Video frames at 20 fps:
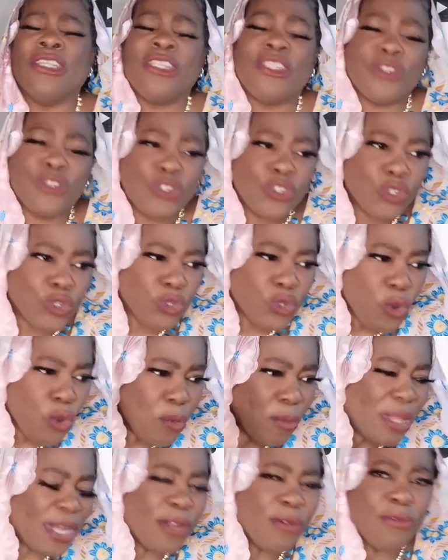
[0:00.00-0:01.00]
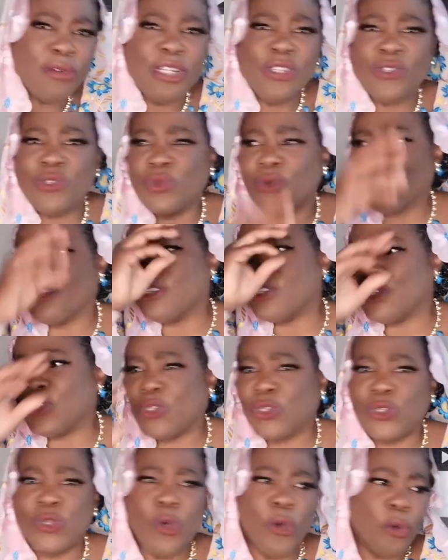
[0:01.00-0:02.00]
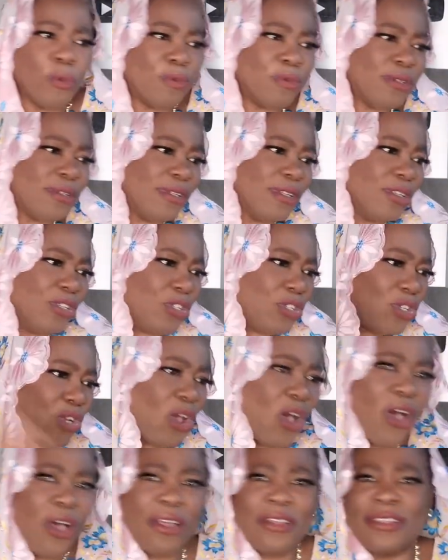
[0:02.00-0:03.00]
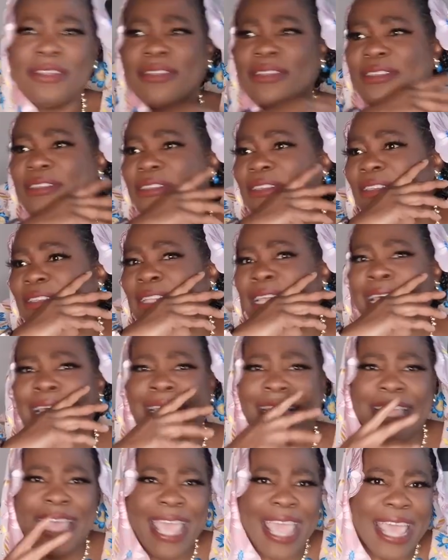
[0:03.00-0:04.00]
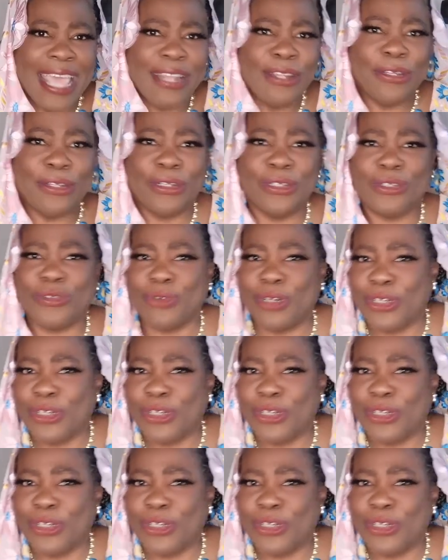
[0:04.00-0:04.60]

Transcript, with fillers: There's so many resources, soaps and chalks and candles,